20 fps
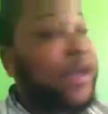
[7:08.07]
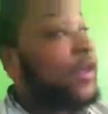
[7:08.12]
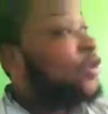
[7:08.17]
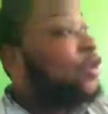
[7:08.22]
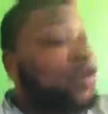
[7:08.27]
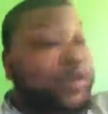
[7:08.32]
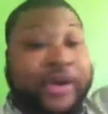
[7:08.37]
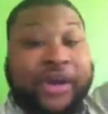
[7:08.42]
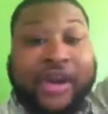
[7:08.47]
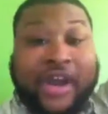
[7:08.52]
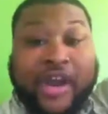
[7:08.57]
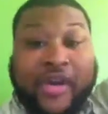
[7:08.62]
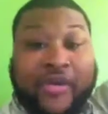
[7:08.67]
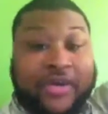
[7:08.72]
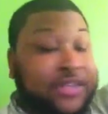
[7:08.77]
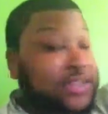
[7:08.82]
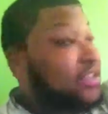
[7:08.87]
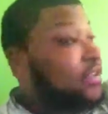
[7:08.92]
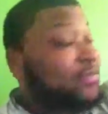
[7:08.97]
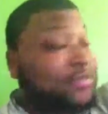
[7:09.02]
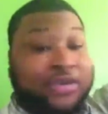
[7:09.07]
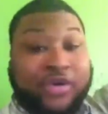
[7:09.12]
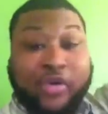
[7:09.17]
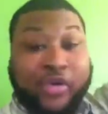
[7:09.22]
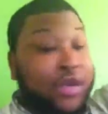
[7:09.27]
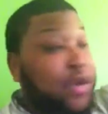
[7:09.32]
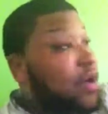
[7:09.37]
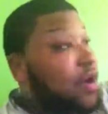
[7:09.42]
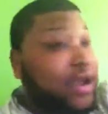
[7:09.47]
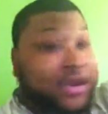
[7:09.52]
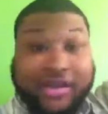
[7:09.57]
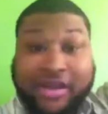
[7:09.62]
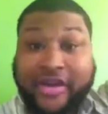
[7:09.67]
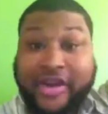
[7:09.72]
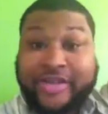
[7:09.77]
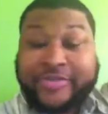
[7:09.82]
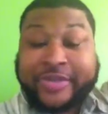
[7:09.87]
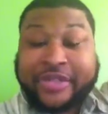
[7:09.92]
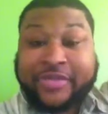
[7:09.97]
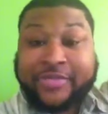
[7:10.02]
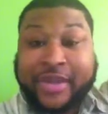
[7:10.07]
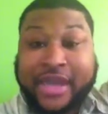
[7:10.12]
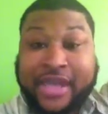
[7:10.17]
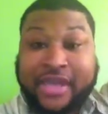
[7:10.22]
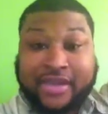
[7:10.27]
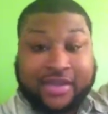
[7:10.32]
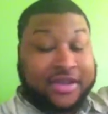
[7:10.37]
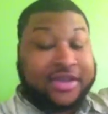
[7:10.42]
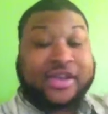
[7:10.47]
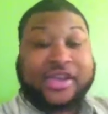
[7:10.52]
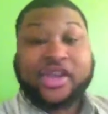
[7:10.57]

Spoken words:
You are an encouragement to me.